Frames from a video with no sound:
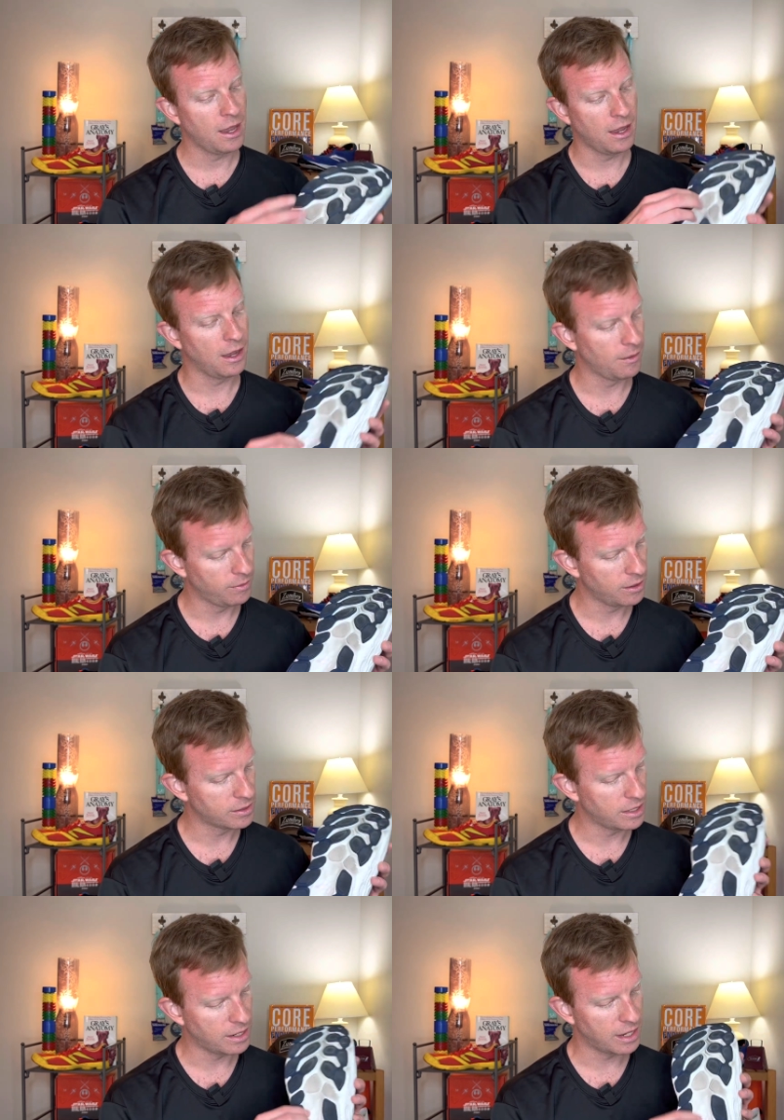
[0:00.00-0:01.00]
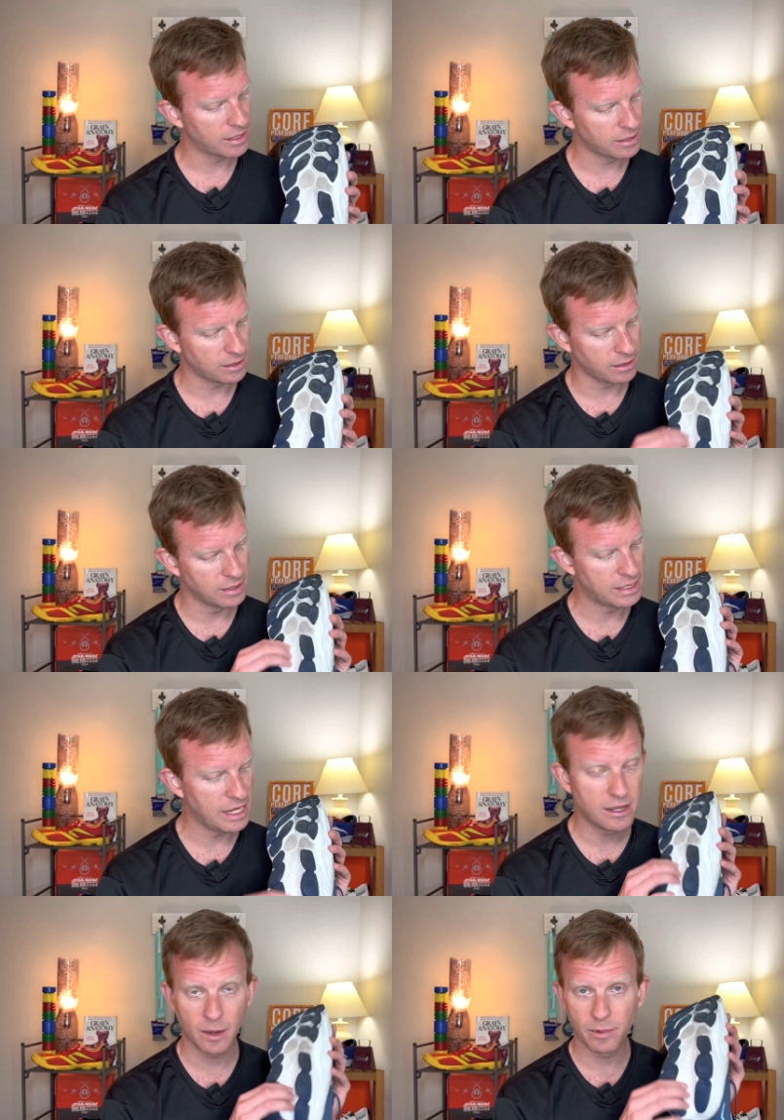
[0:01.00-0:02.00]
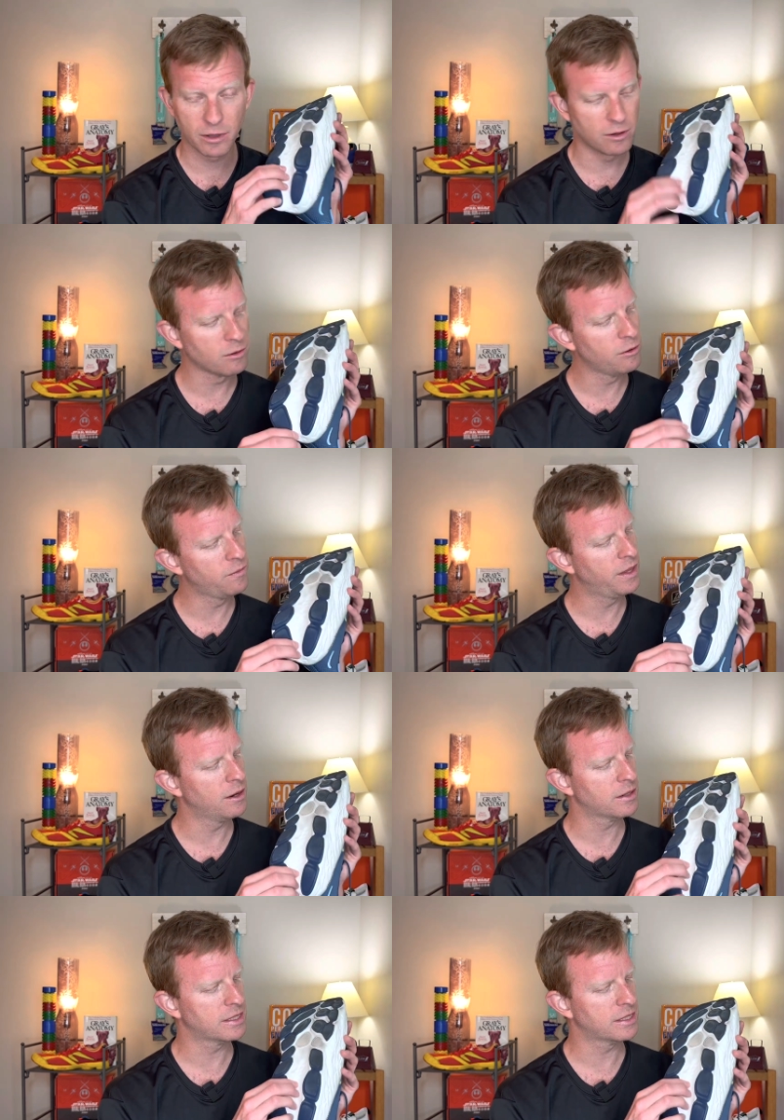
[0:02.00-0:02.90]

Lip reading: There's a nice little decoupled groove here.